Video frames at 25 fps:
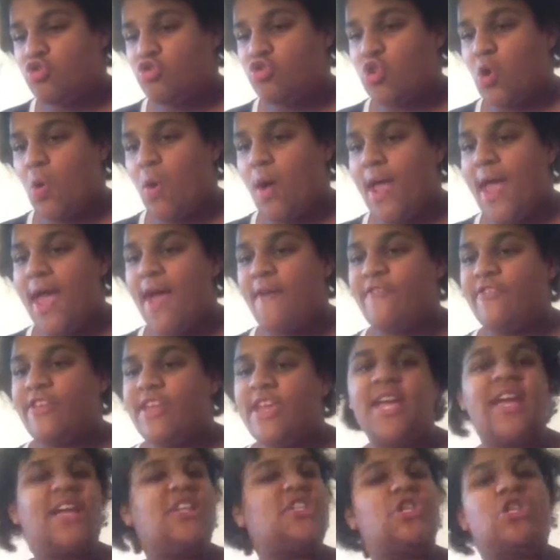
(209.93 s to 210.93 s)
Do I have
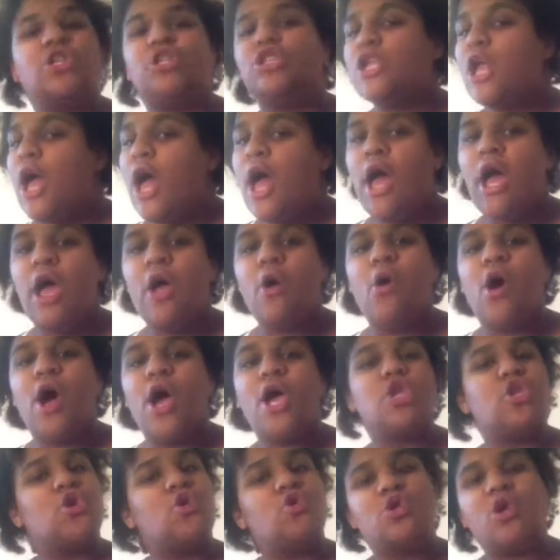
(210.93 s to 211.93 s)
kids? No,
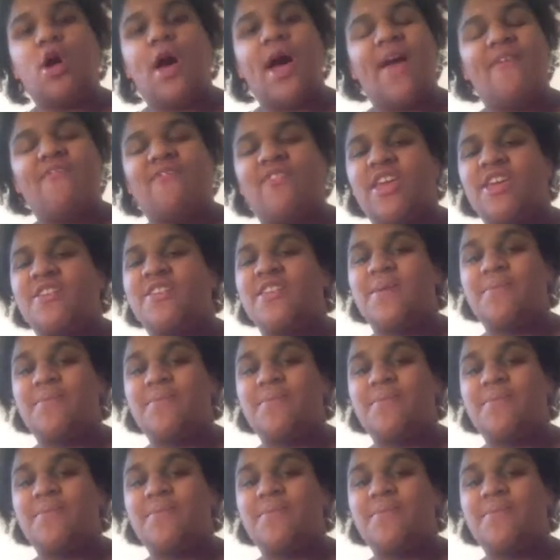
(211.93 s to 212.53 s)
I do not have kids.